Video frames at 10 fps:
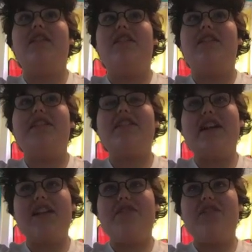That's
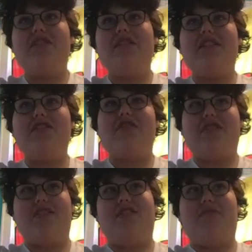kind of an
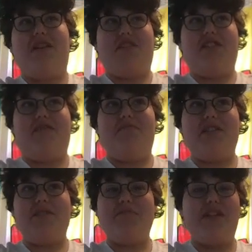interesting question
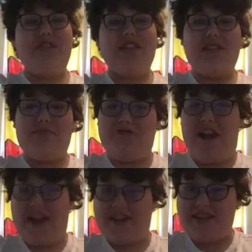because I'm definitely
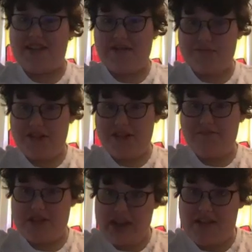practicing more
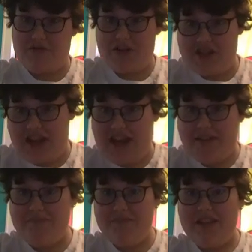because I have more
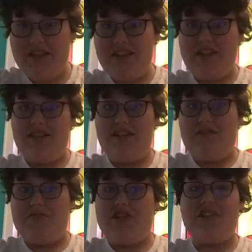time,
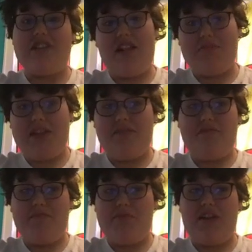which is helping.
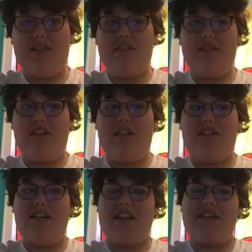But
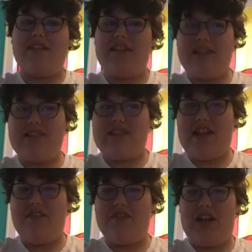again, the lessons
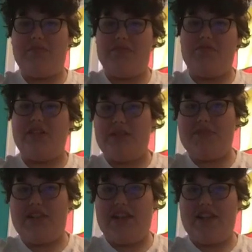have a couple more
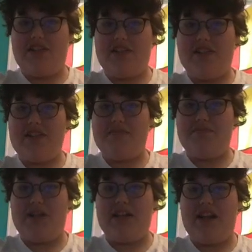limitations.
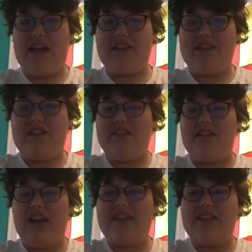But I
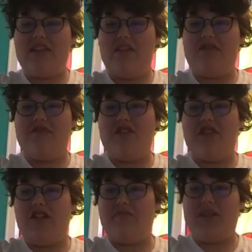think
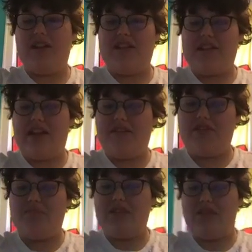overall, because I have
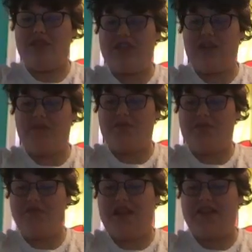so much more time to be
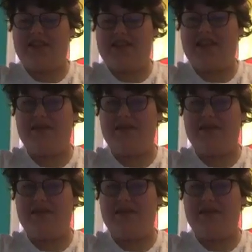practicing,